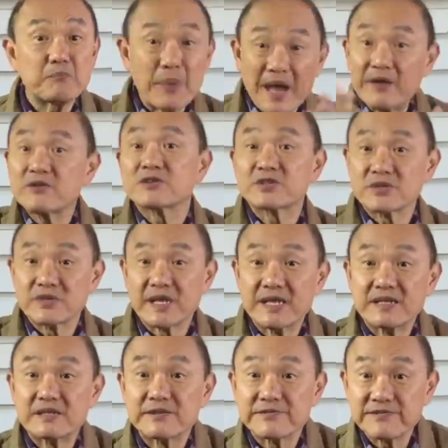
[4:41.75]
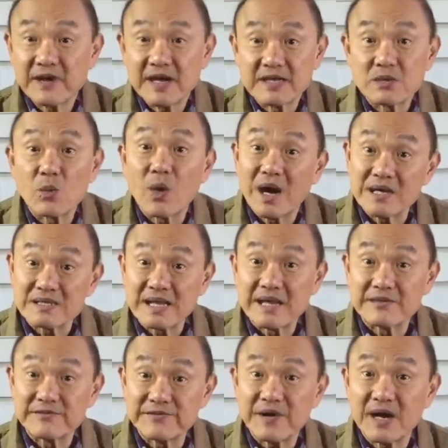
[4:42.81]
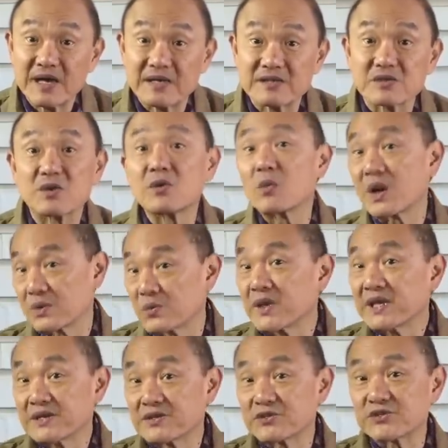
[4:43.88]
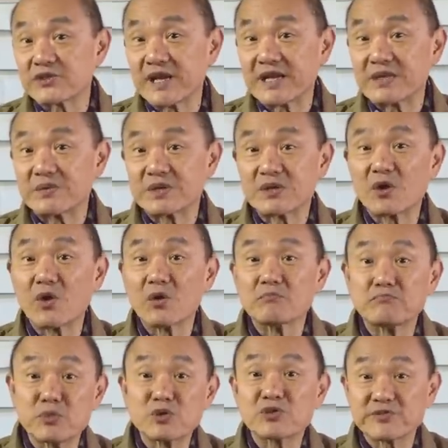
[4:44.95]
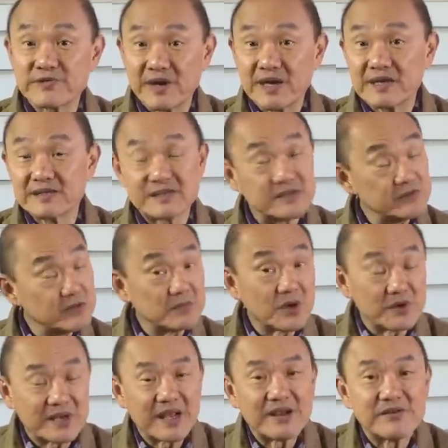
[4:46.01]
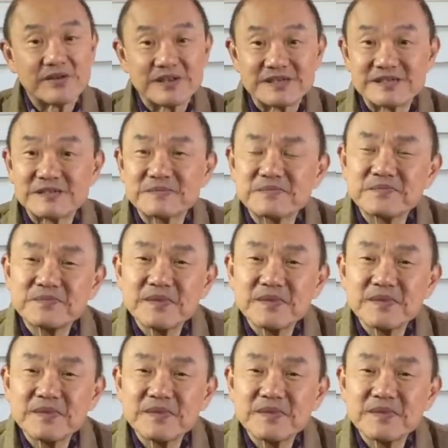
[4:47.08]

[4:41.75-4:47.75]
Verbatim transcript: parachute in to fight wildland fires, or what we in Australia would call bushfires in remote areas.